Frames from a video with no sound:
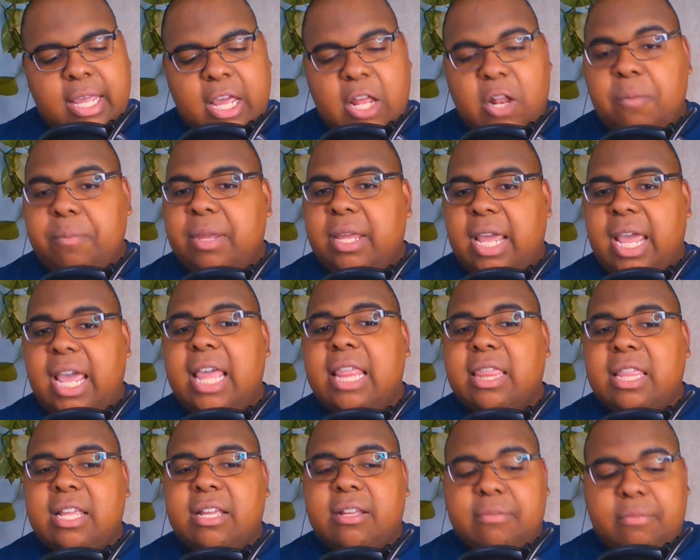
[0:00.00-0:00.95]
be in
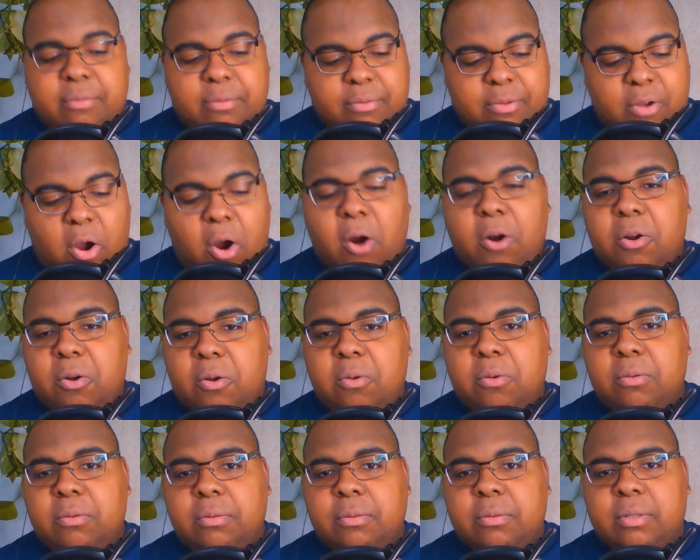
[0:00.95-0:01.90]
the
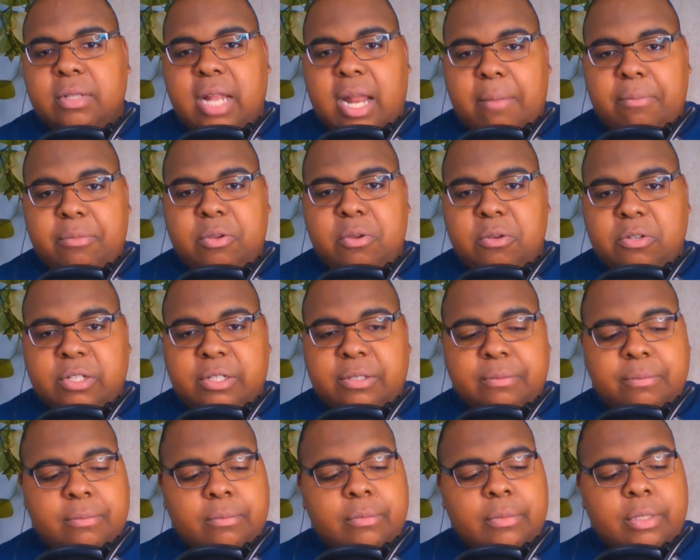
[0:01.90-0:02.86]
article that I'm using
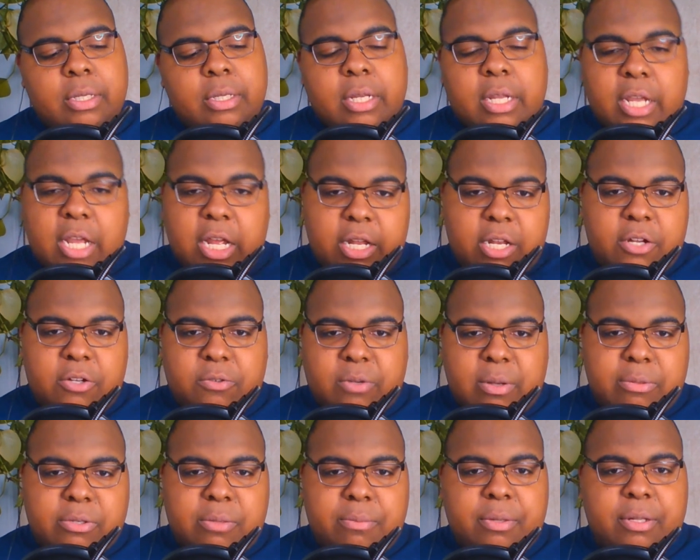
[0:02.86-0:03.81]
in the
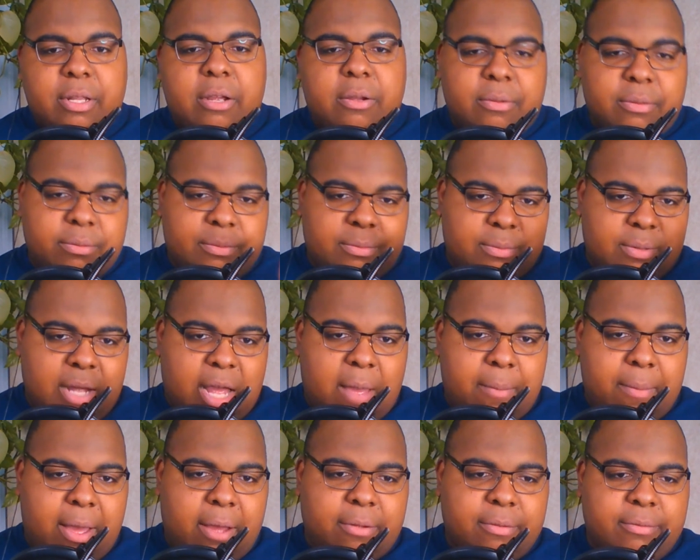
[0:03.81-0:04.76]
description below. I'm
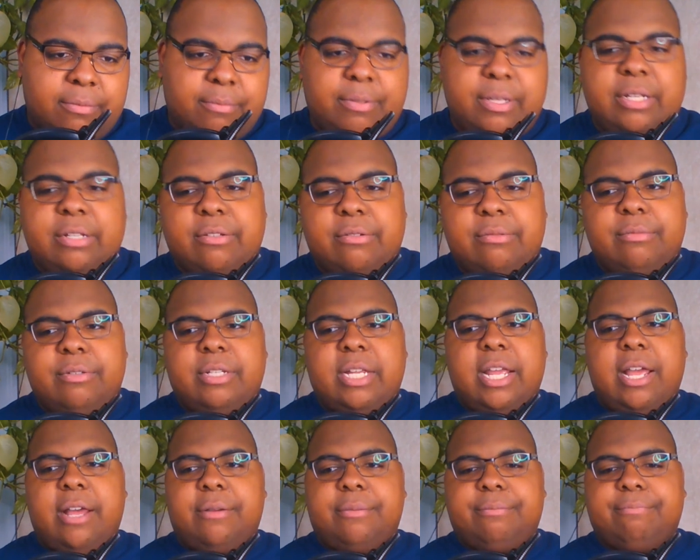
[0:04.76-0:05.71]
out. Peace. Stay
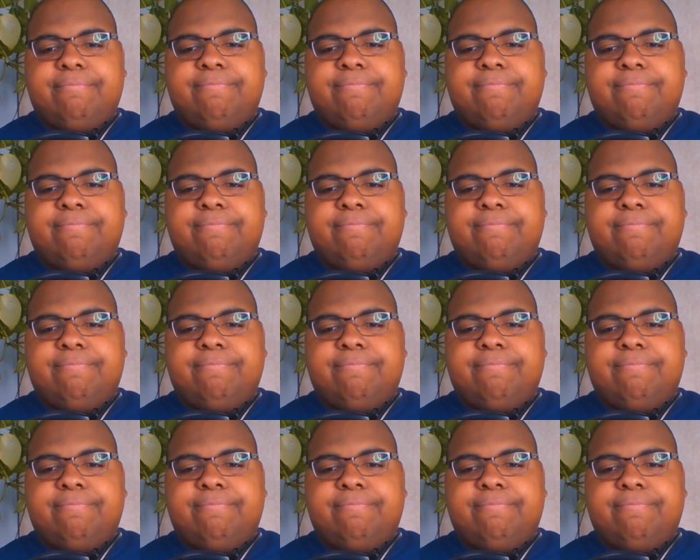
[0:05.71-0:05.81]
up.